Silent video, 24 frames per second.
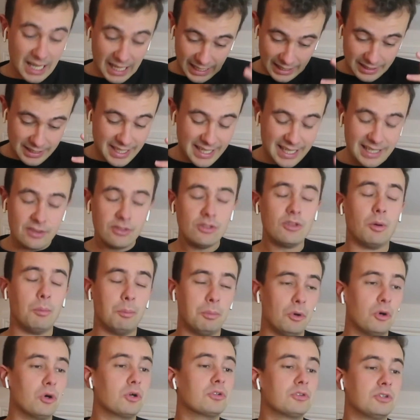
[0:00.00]
And in the
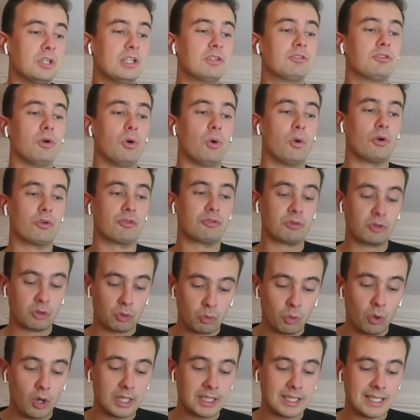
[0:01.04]
book, this horse
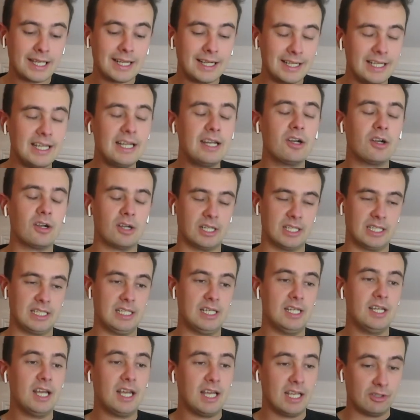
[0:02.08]
quite
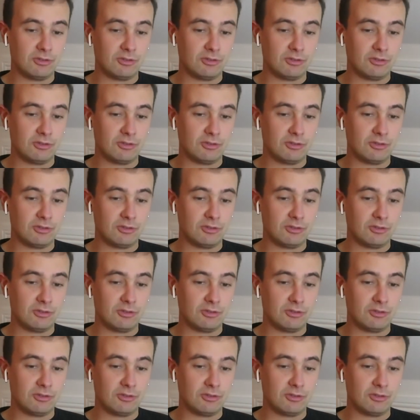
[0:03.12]
clearly